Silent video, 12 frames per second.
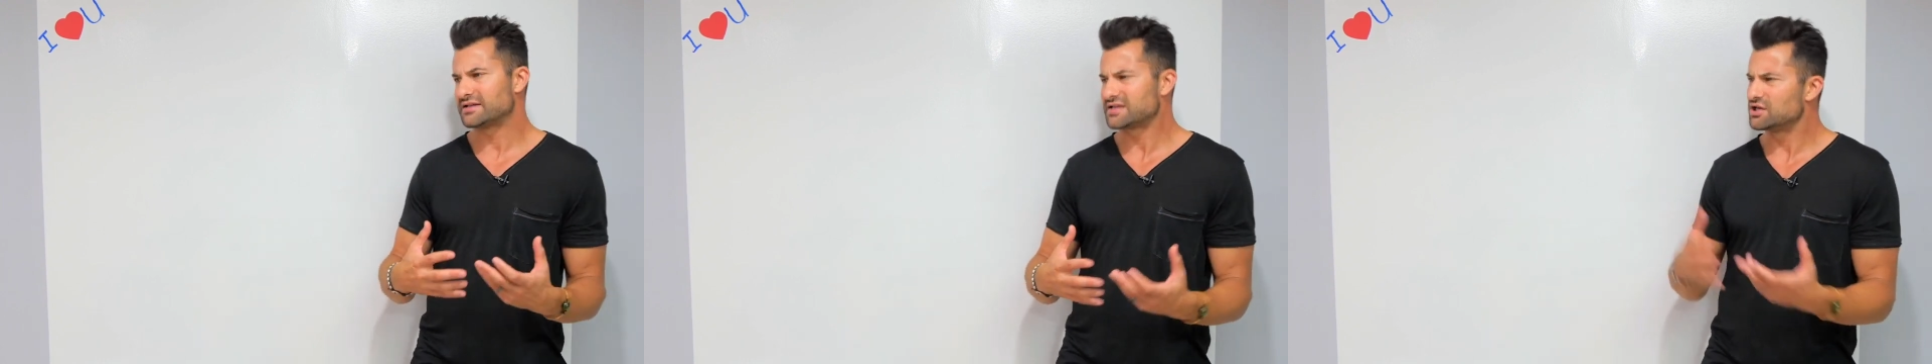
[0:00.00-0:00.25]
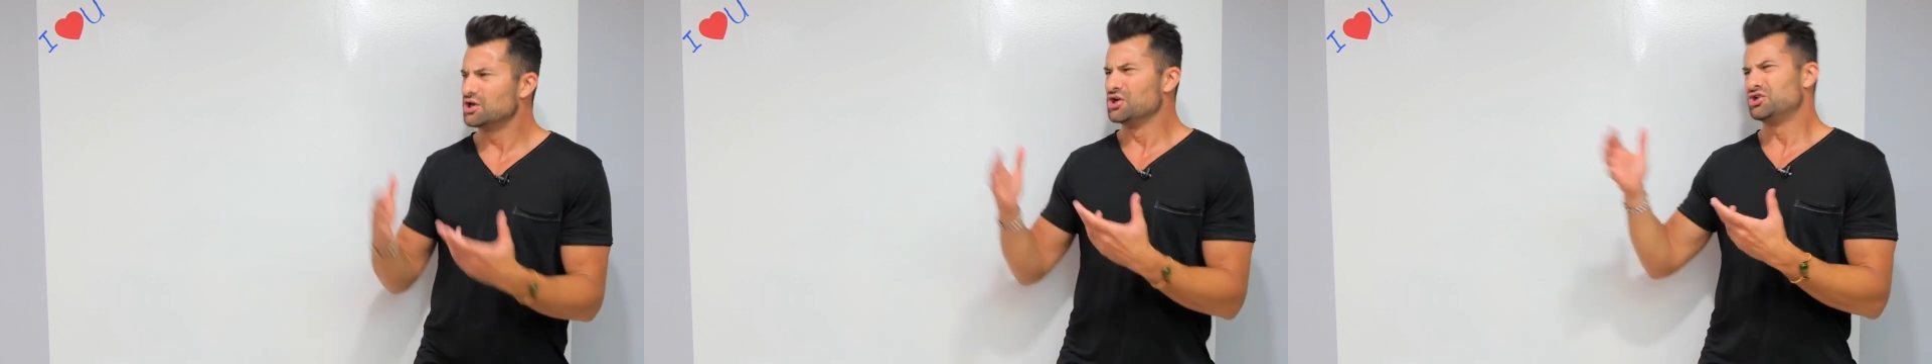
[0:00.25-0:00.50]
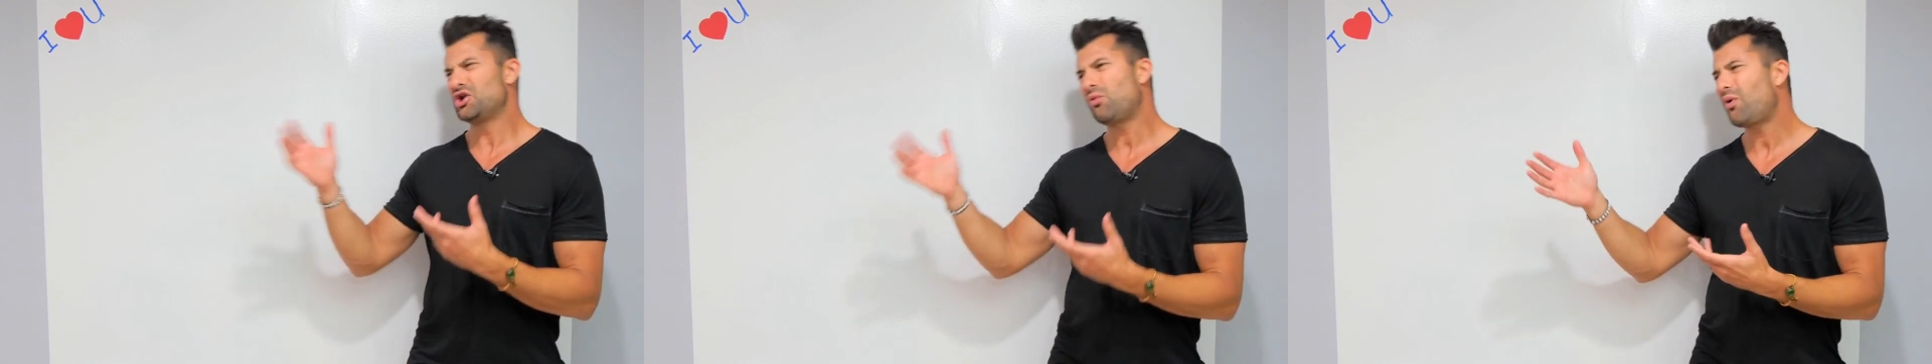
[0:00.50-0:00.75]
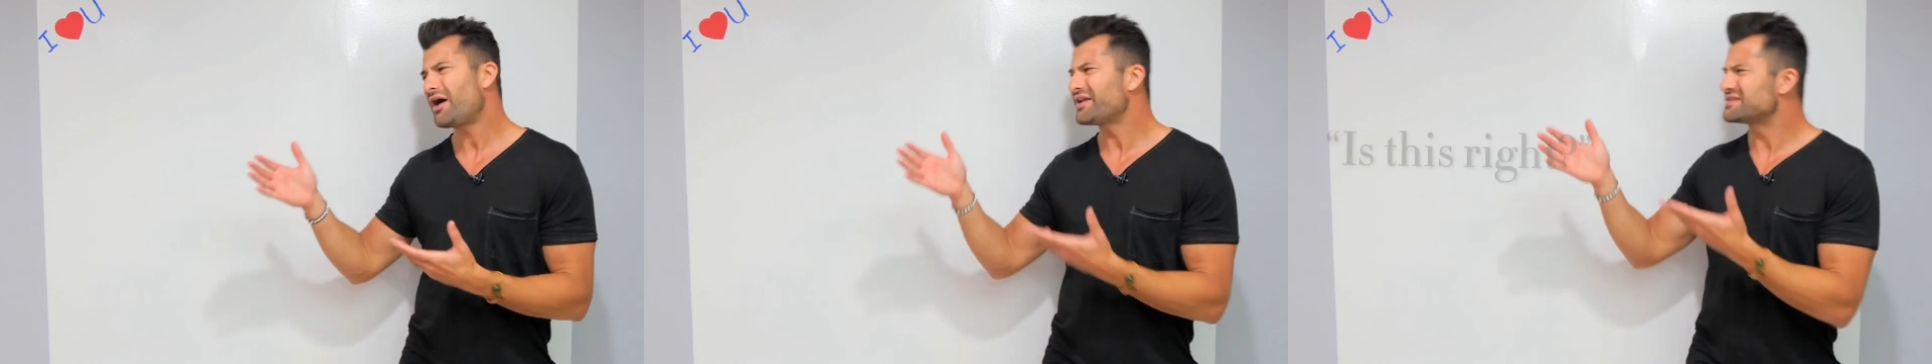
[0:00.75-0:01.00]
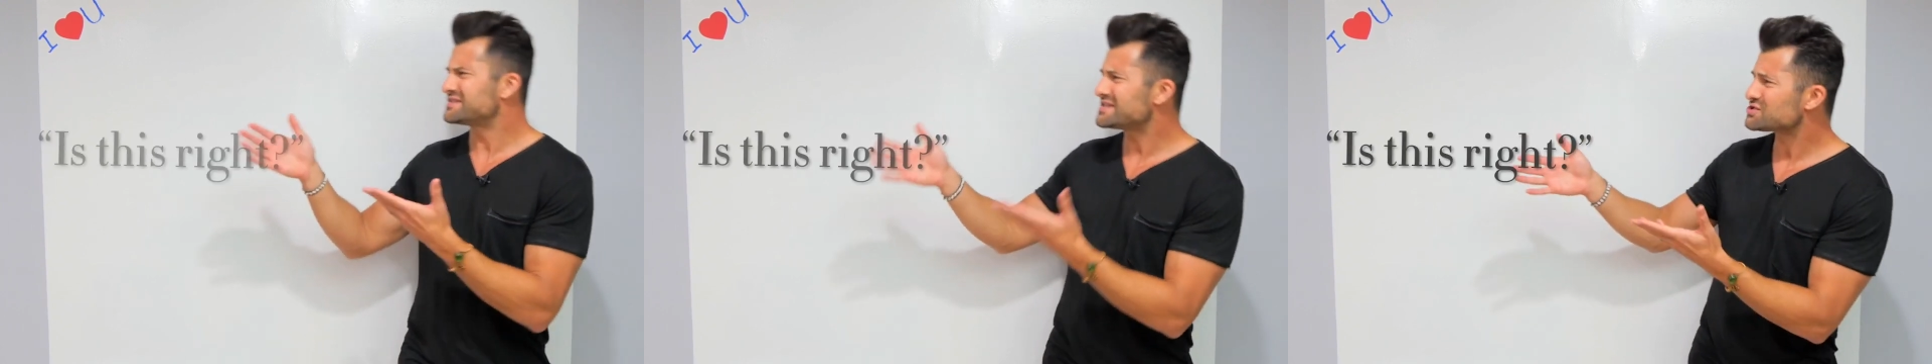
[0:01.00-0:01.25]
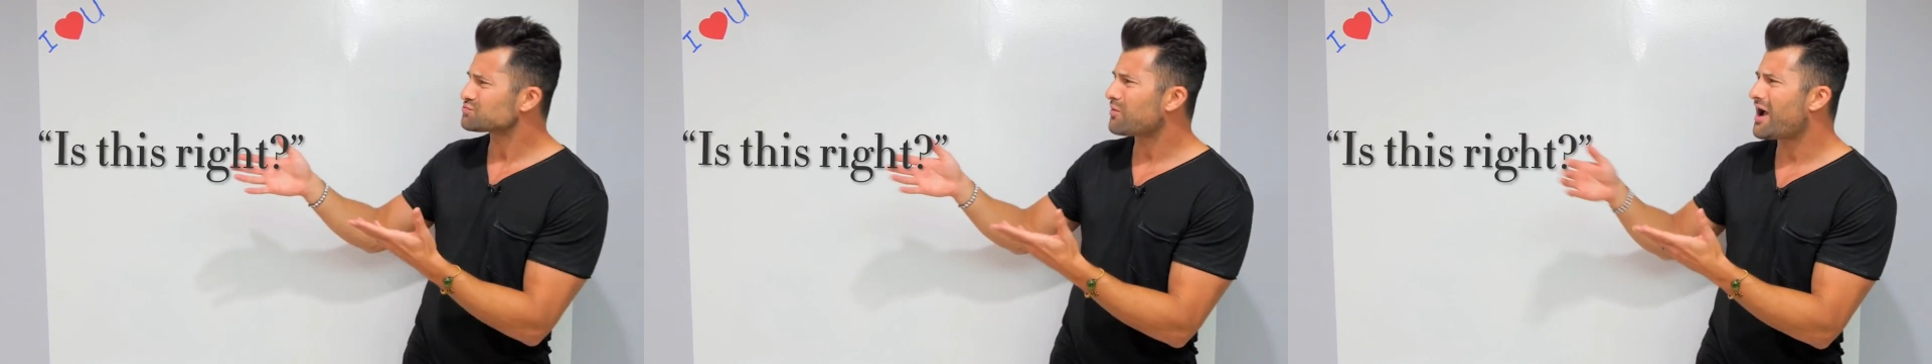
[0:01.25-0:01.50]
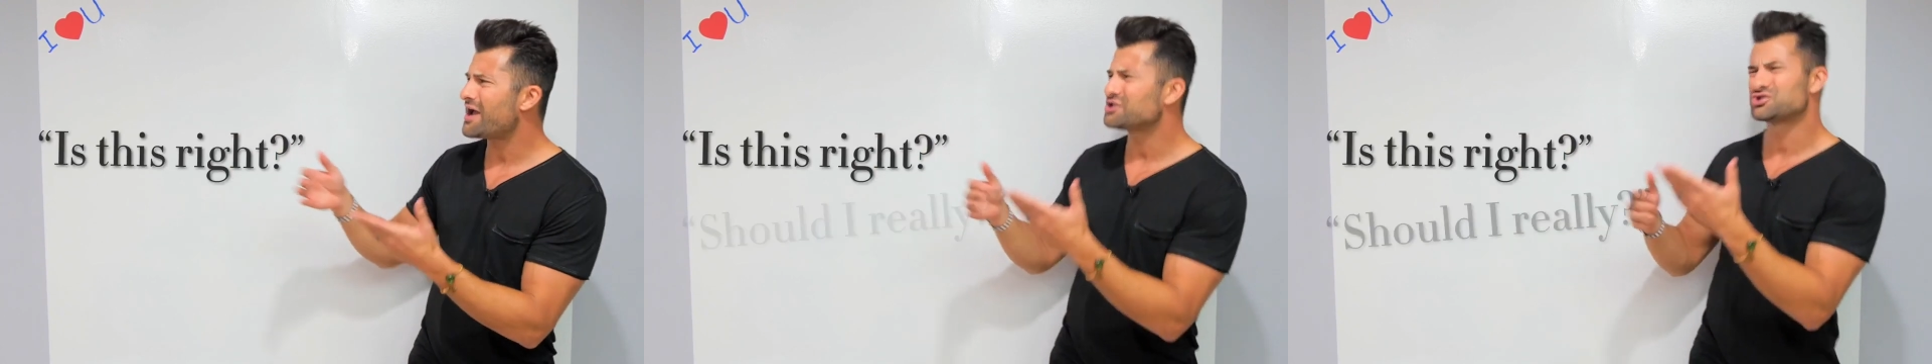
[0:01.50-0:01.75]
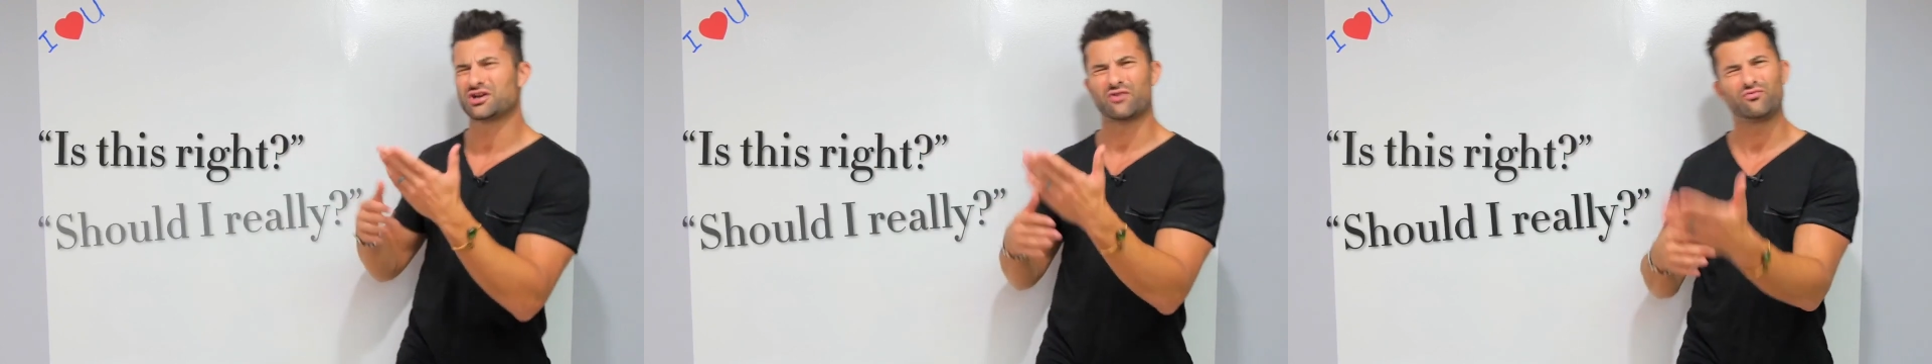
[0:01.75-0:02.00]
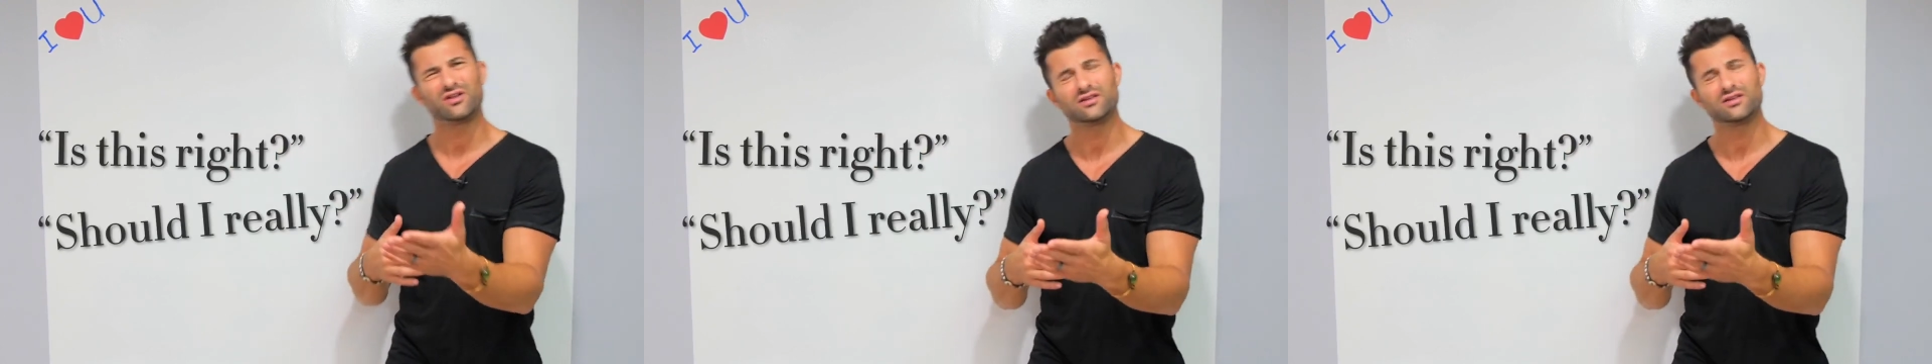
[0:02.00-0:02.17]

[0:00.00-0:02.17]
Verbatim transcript: and say, you know what, is this right? Should I